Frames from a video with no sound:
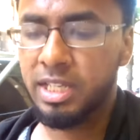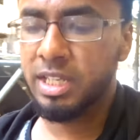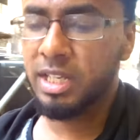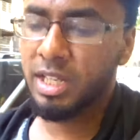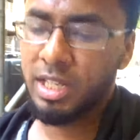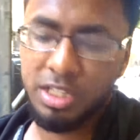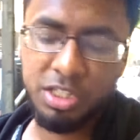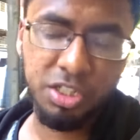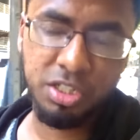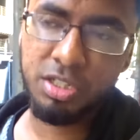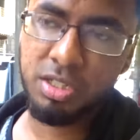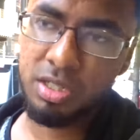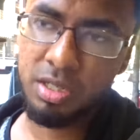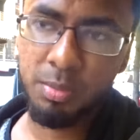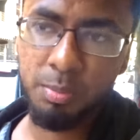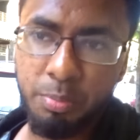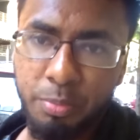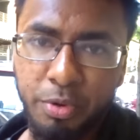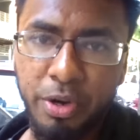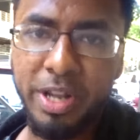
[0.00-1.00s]
eating and just
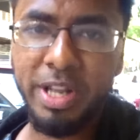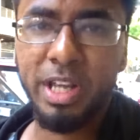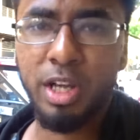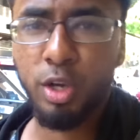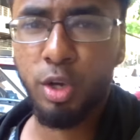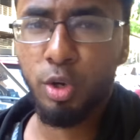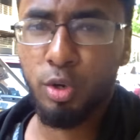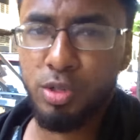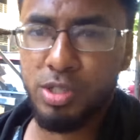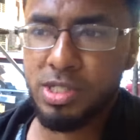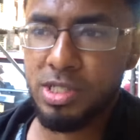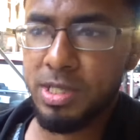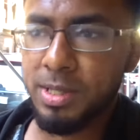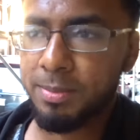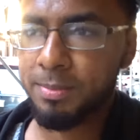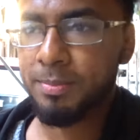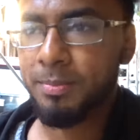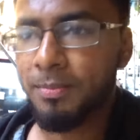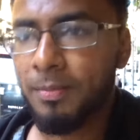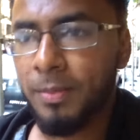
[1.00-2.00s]
praying and go to sleep.